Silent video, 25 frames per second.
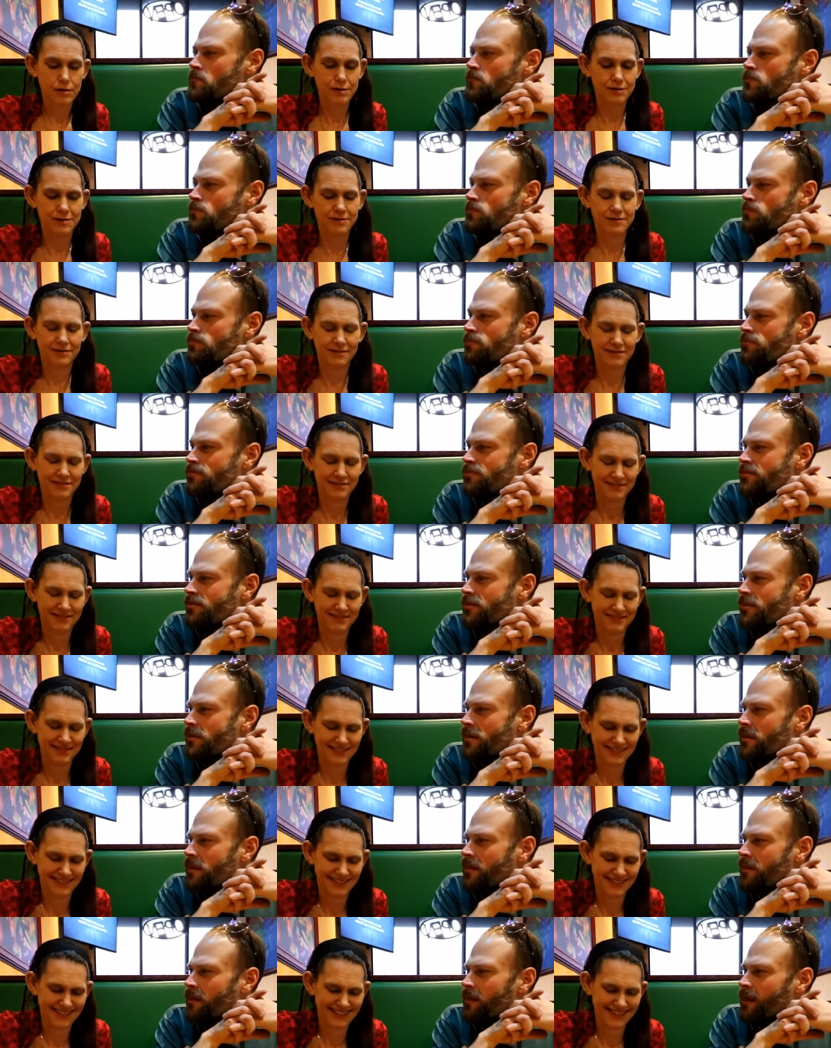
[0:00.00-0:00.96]

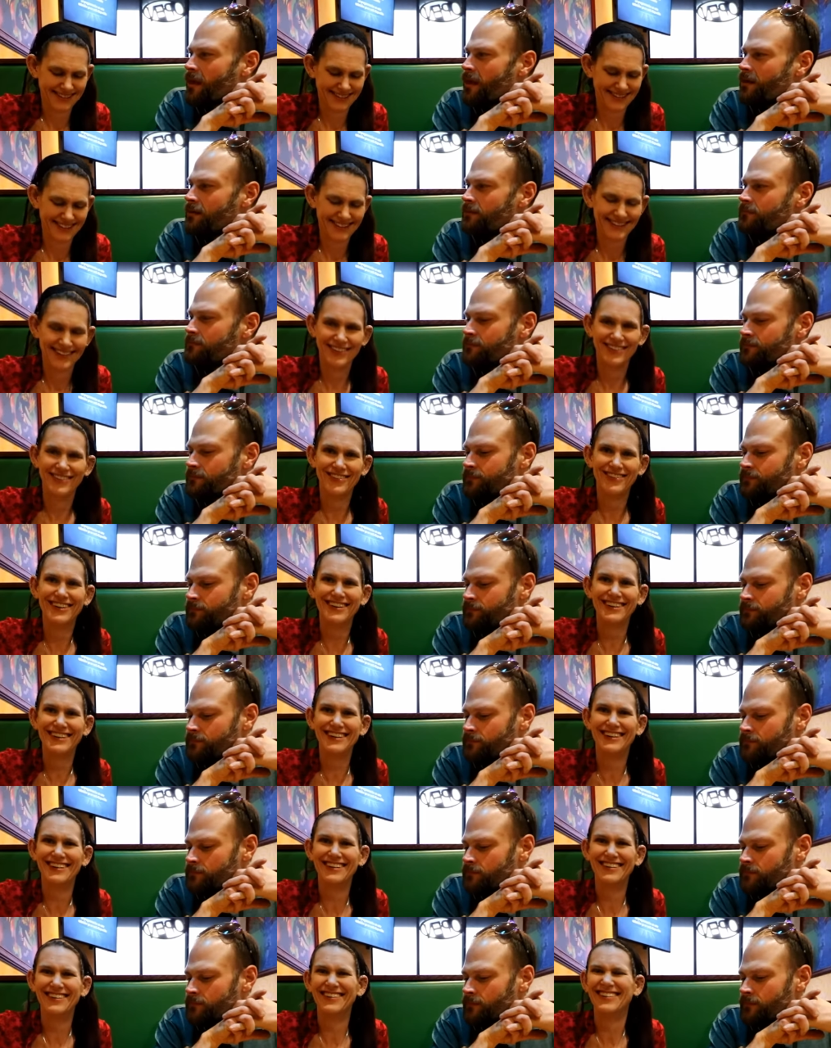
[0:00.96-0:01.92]

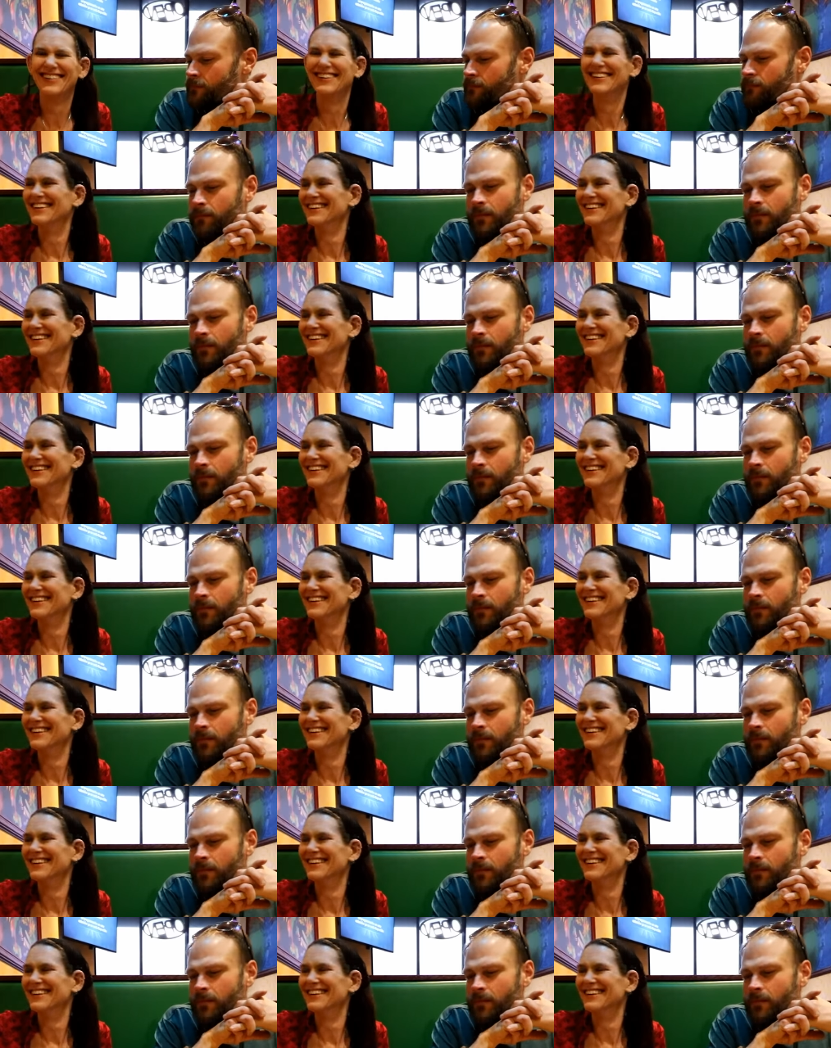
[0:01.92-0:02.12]
No one is speaking in this clip.